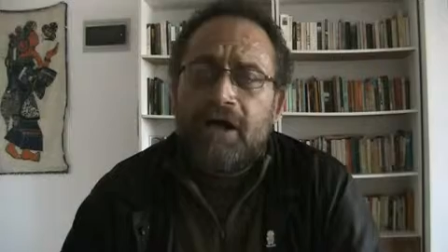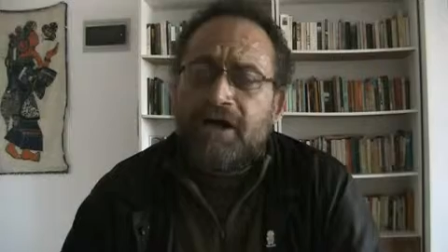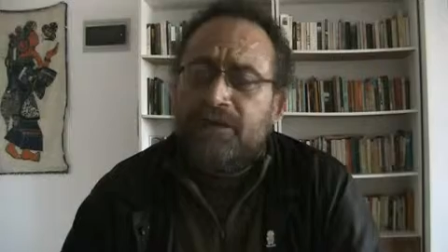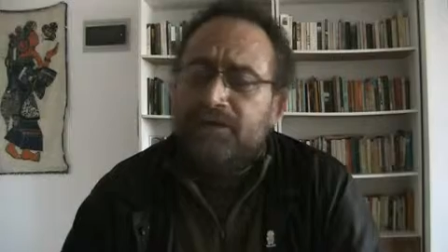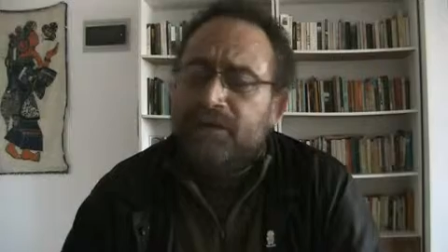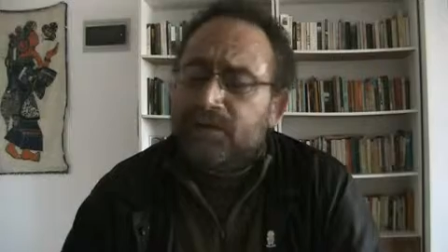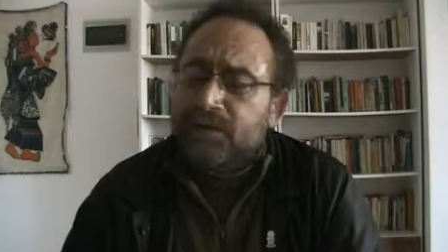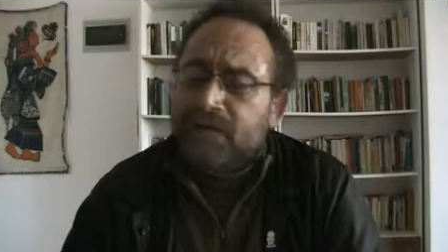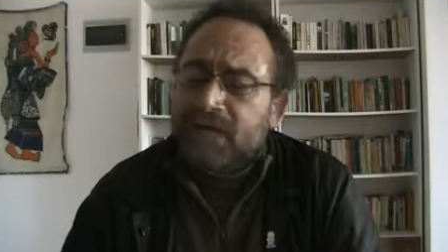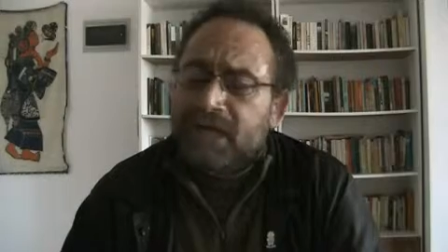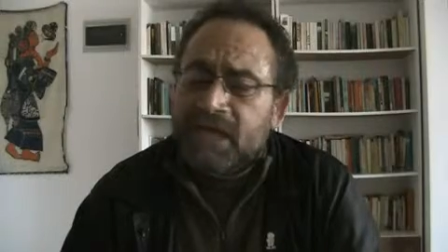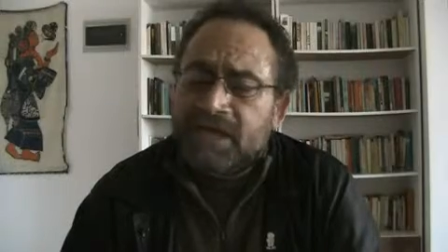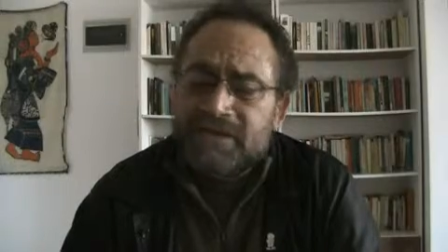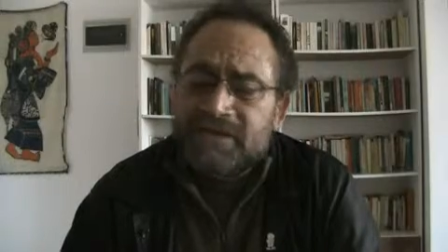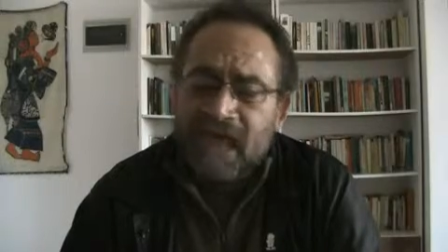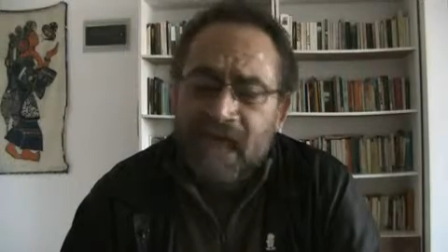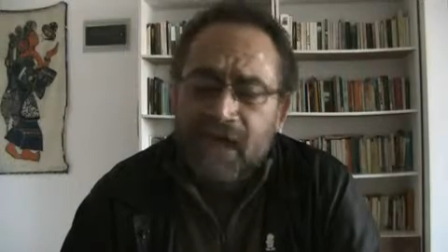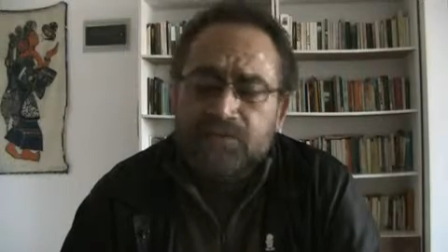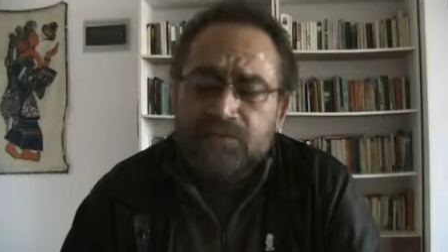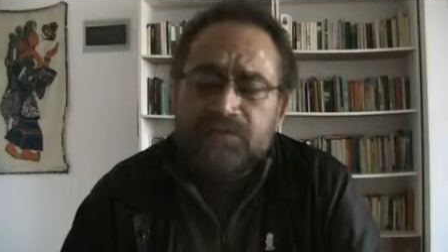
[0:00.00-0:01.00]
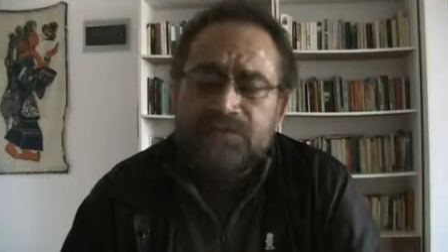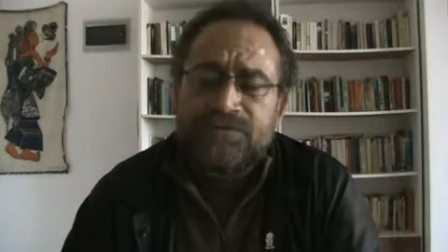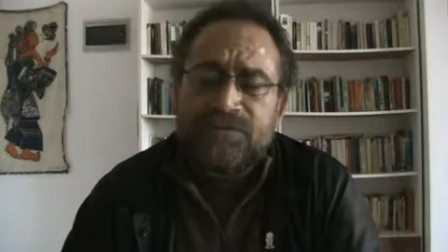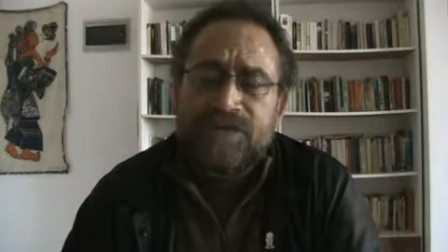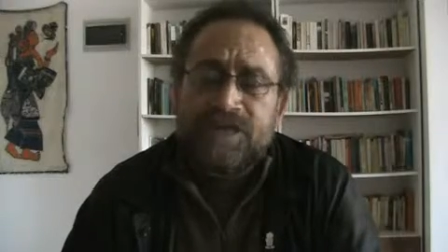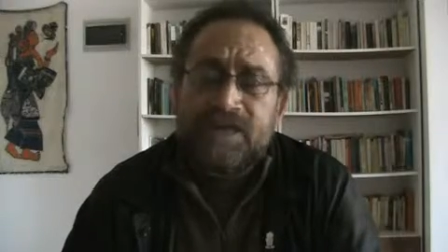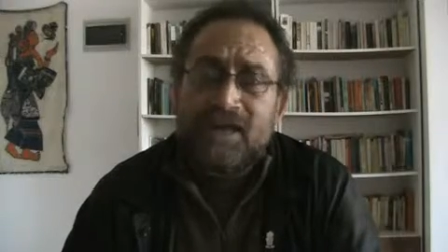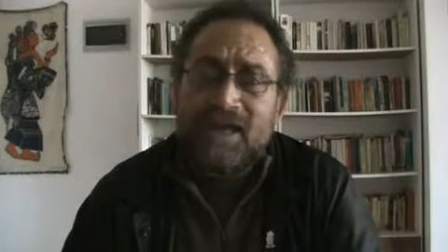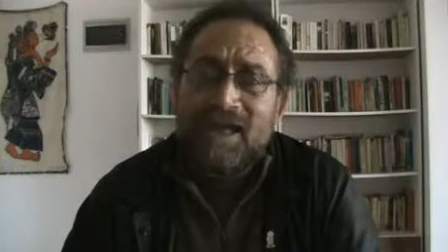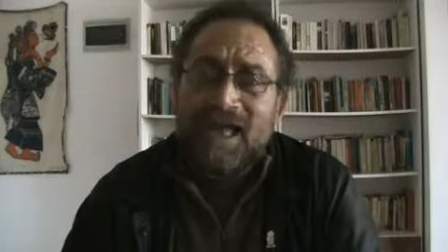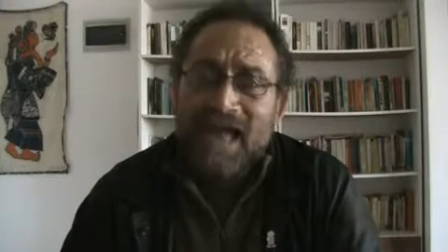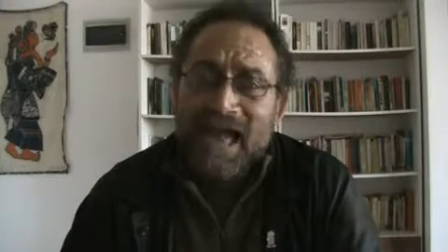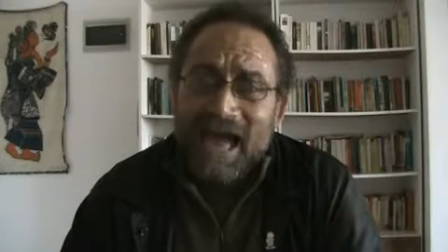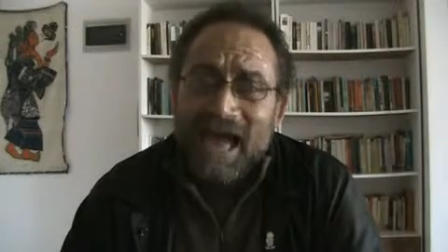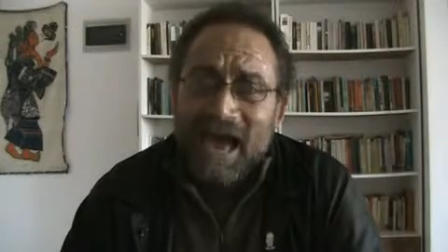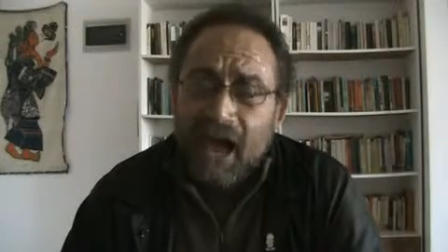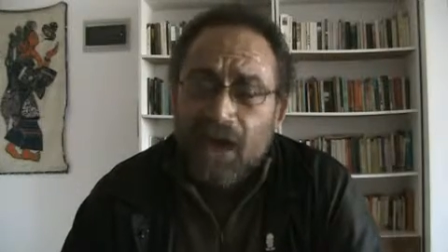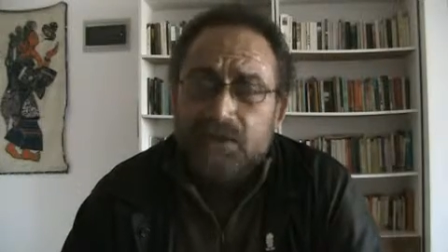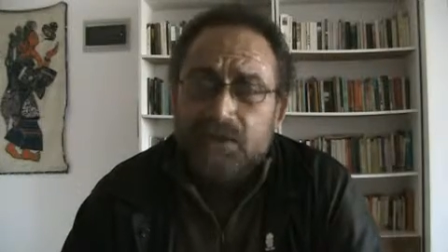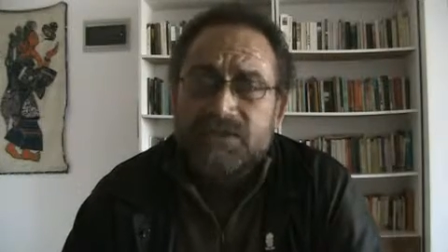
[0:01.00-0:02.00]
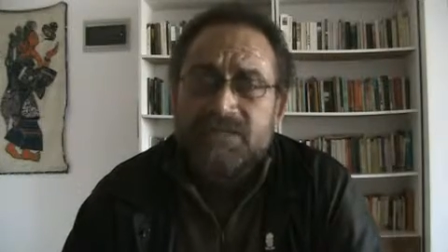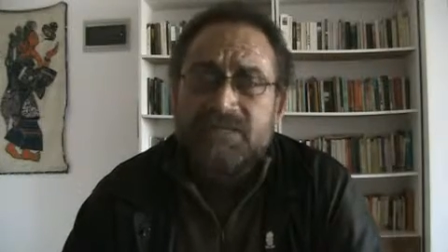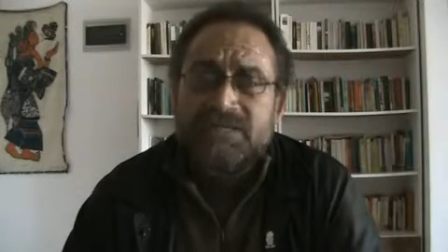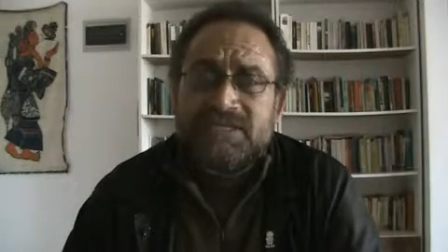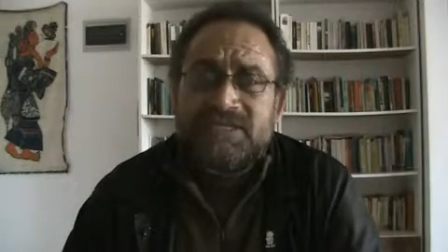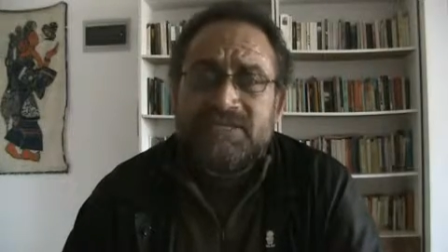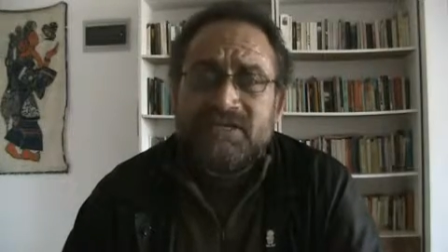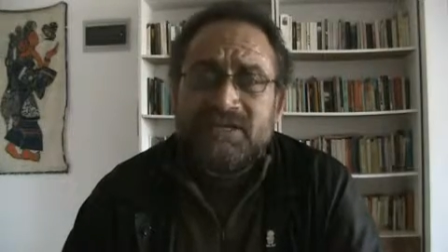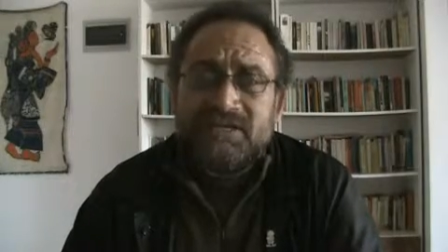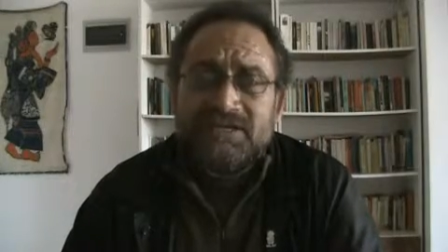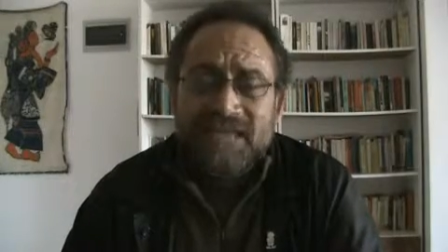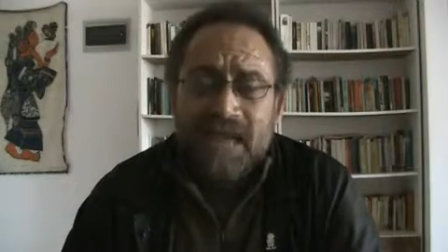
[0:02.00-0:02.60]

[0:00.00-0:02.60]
They were kicked out of their houses,